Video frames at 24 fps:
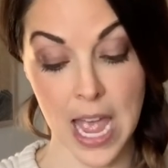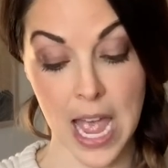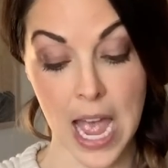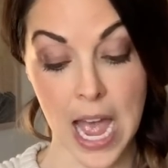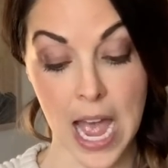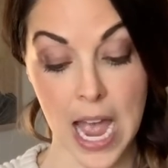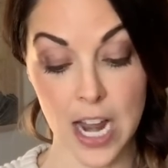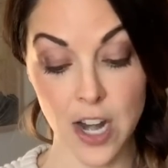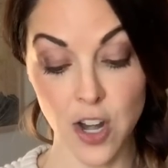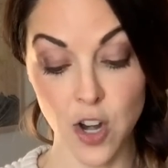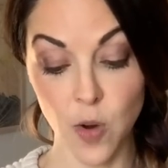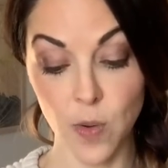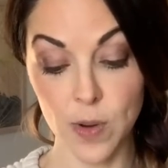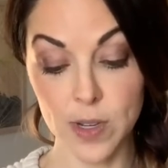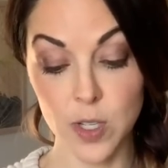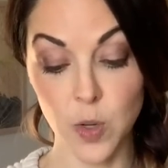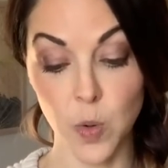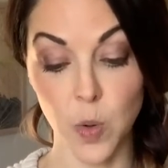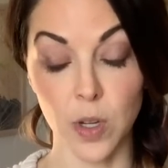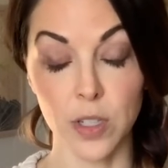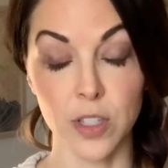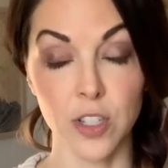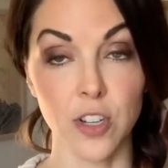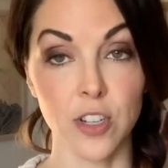I know as
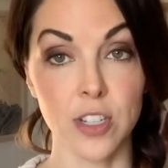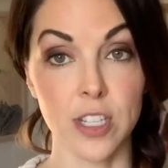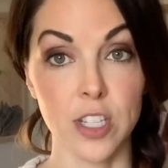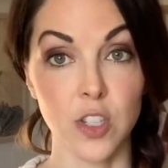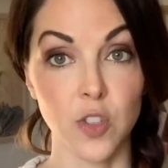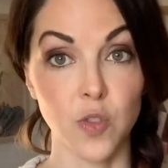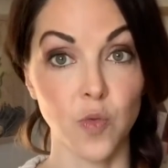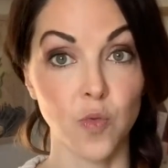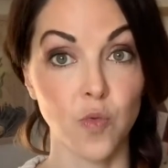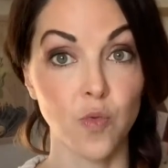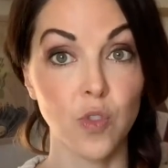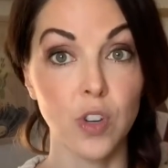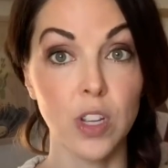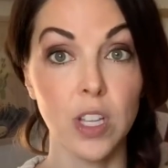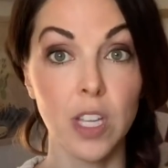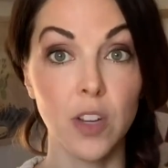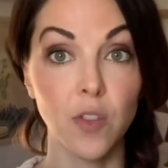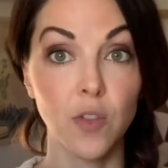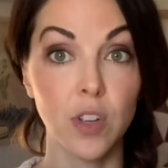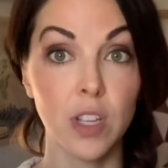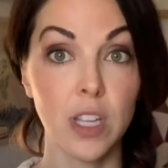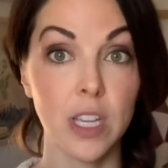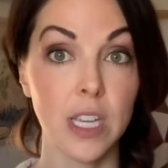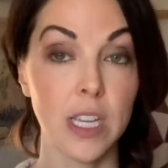quilters, it's
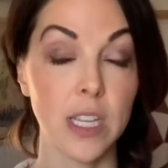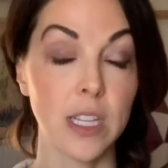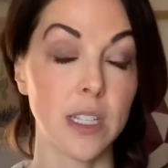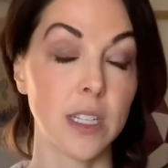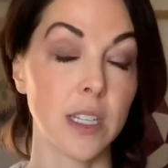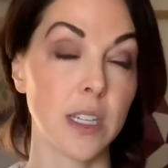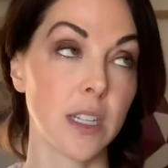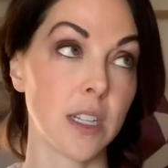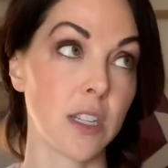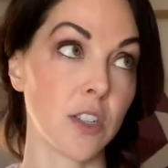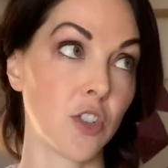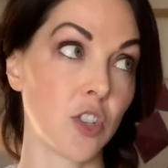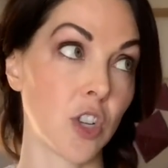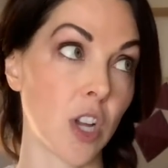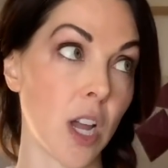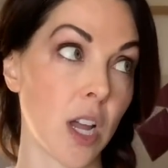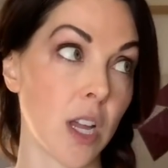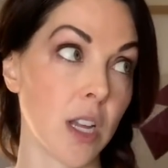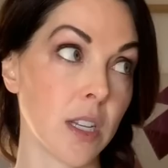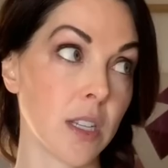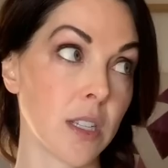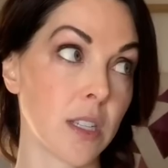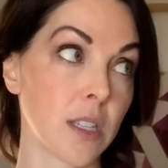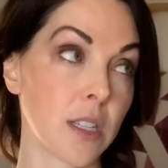really easy to
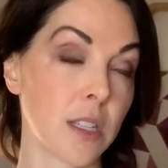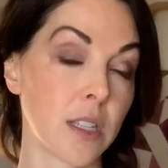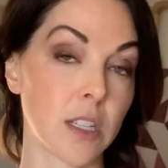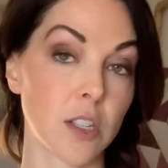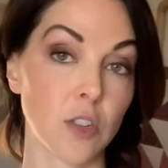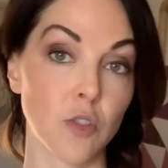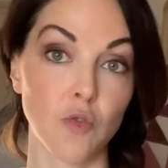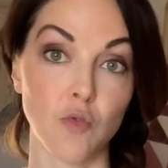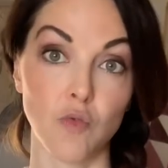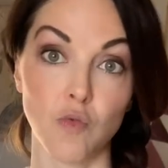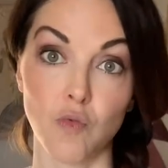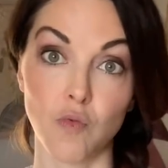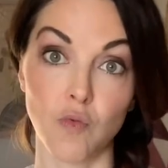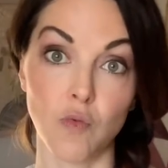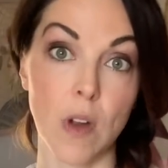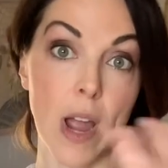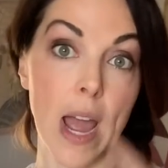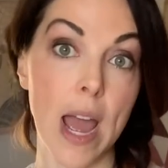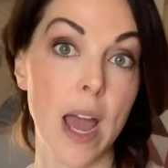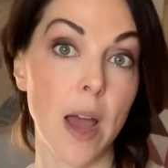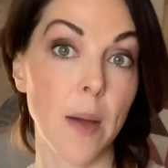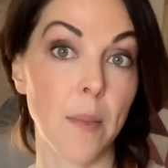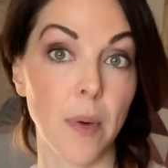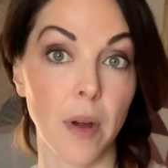just
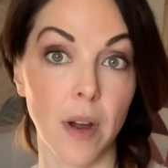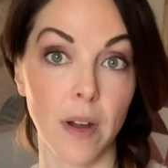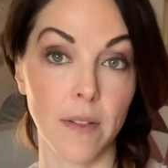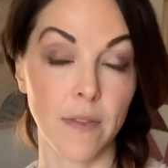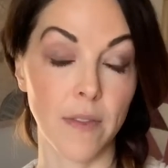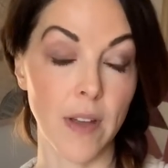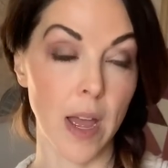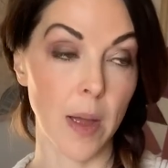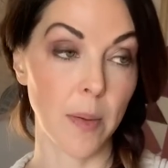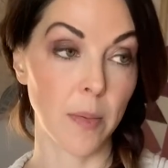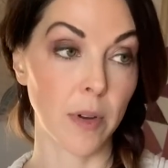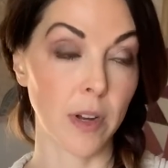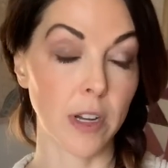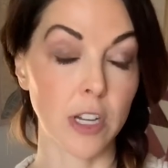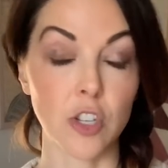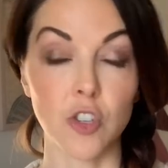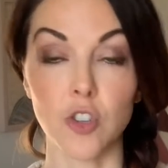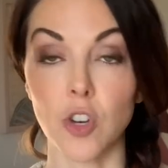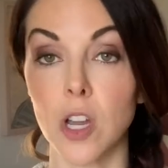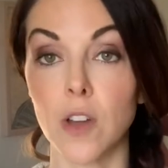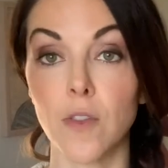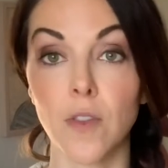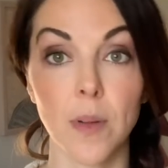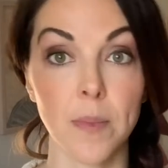grab our fabric
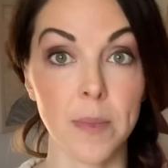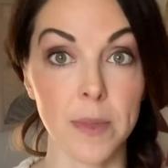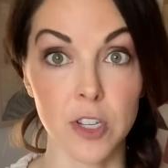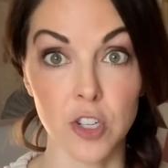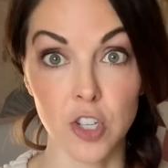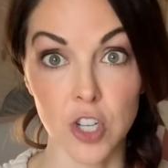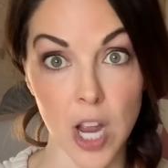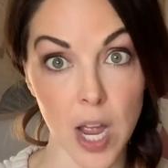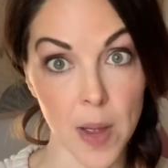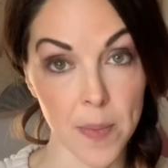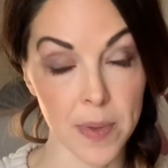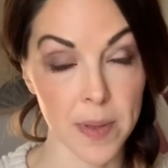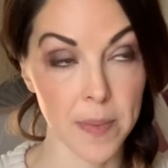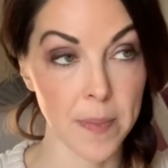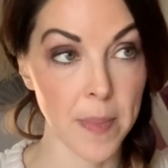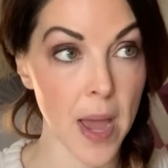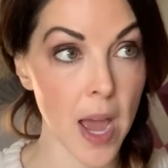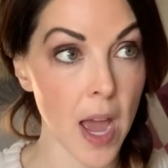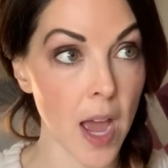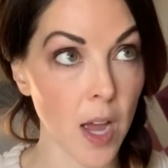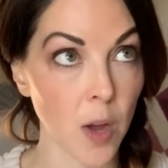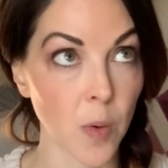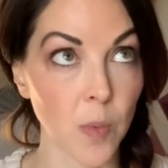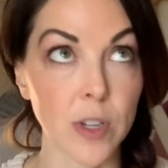straight from the shopping
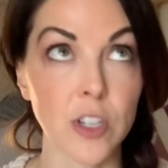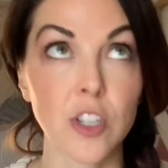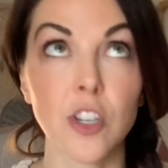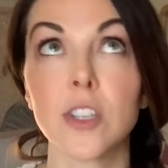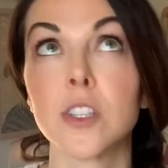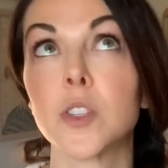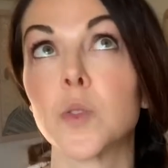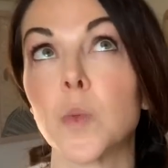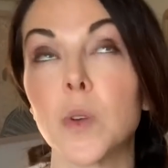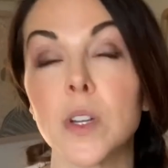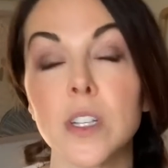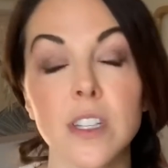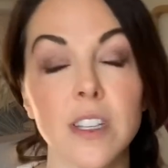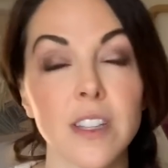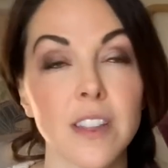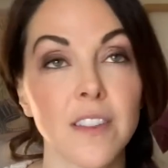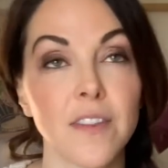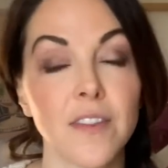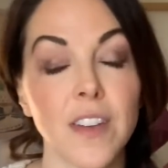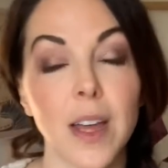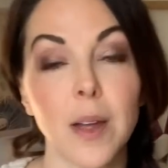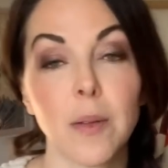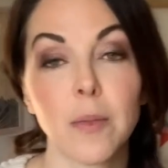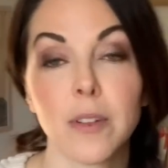bag. We just went to the
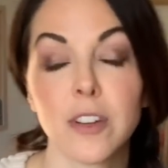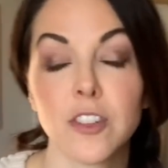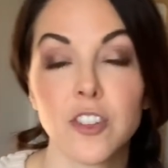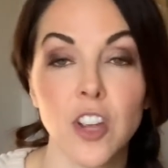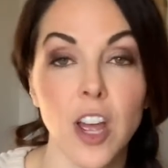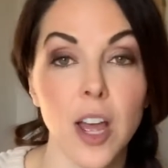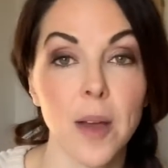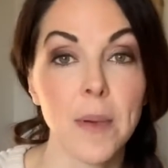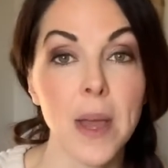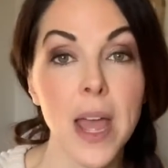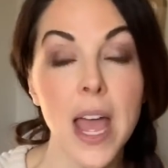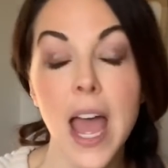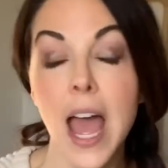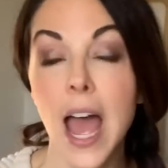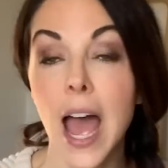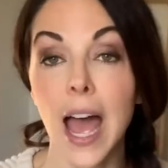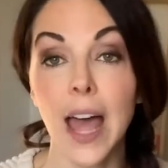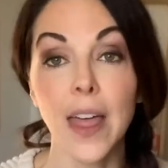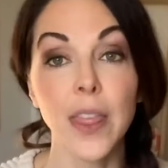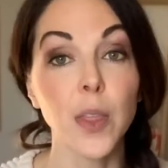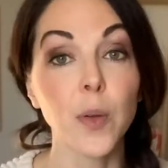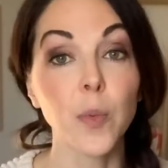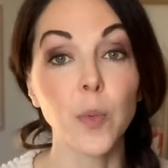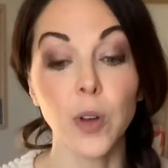fabric shop,
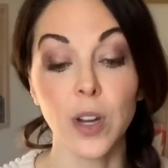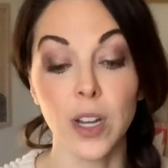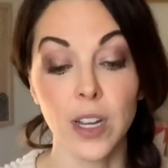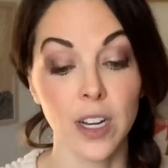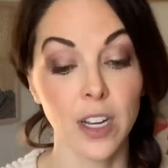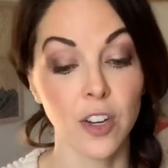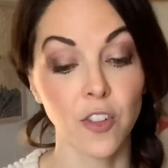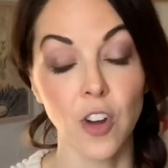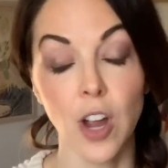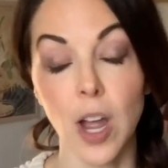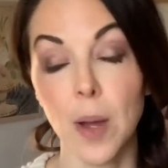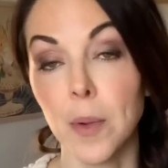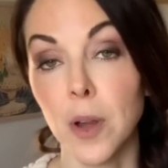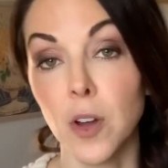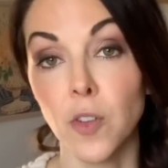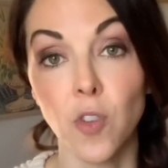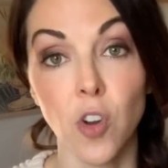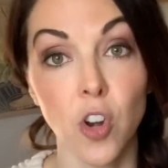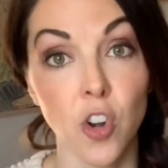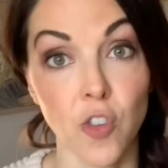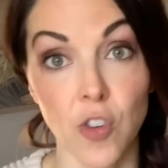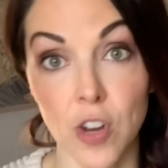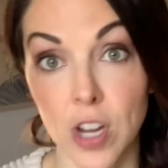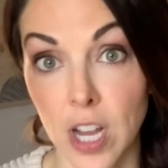and then we're gonna grab our
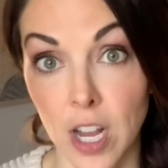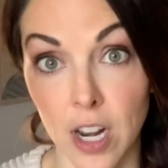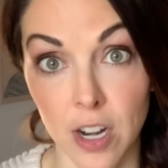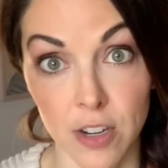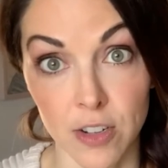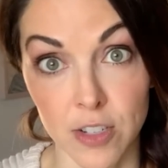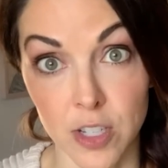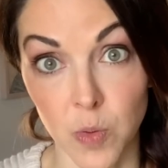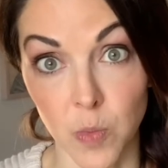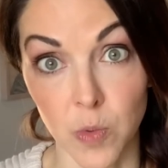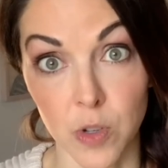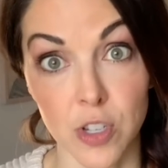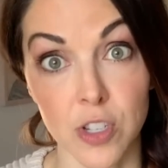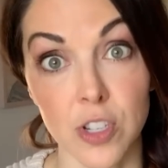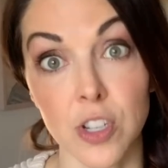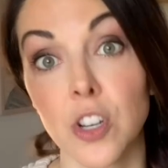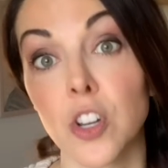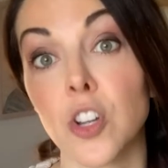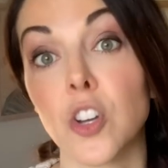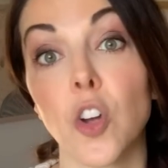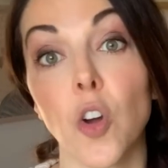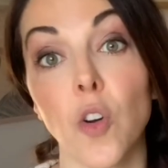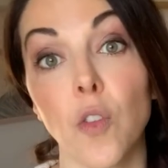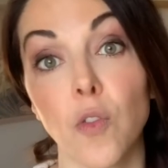rotary cutters and we're just
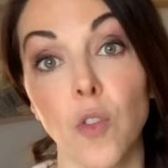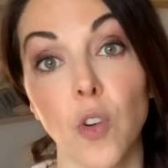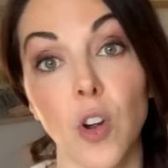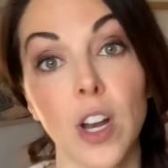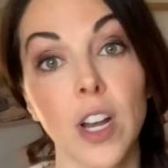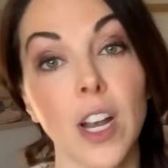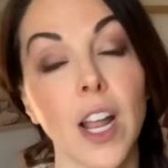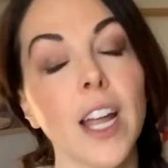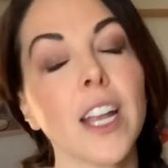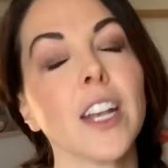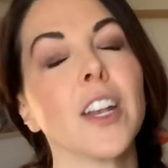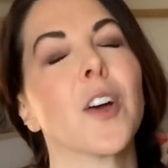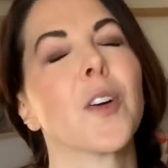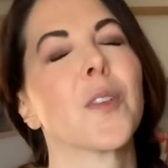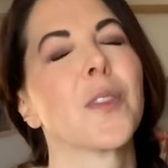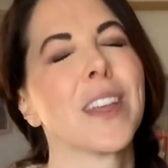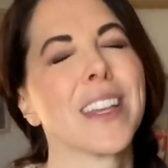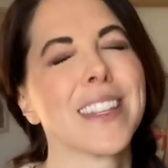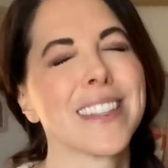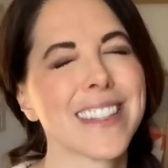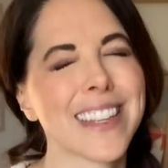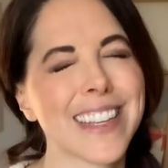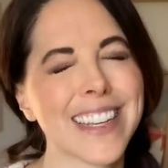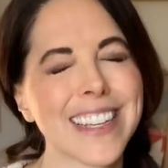gonna go for it. I know,
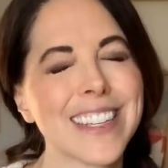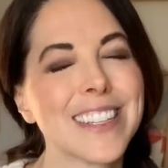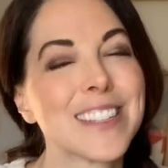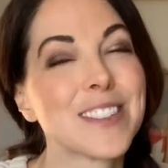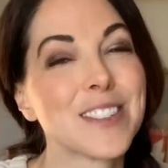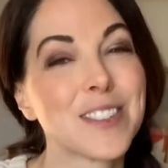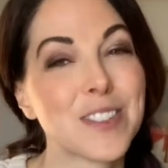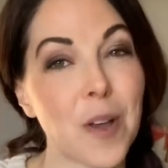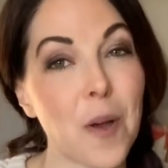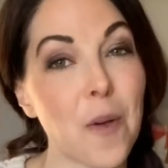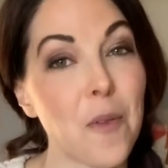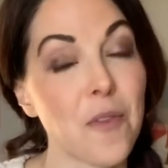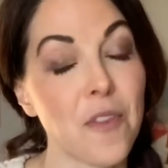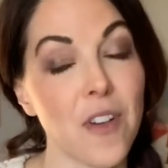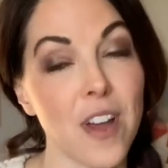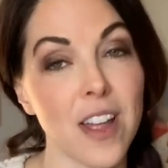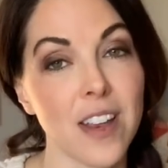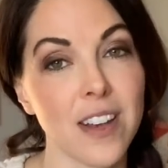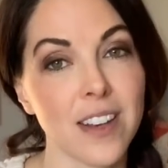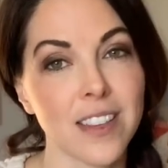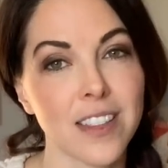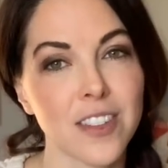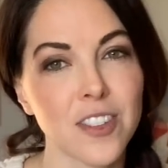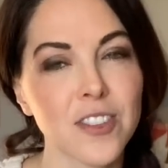that's like so
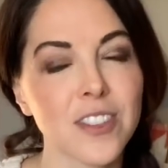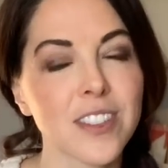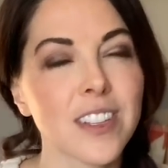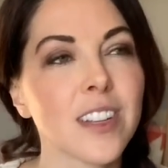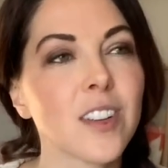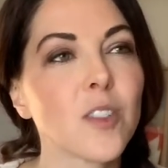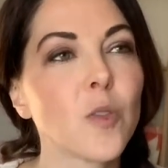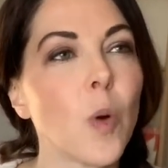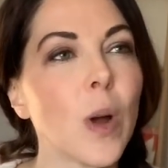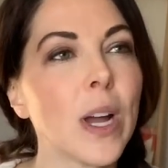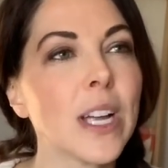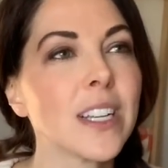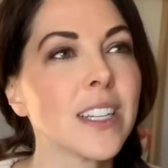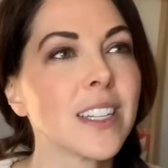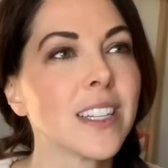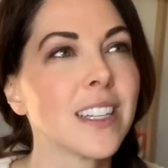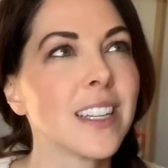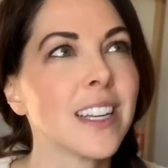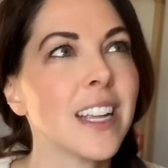fun. There's quite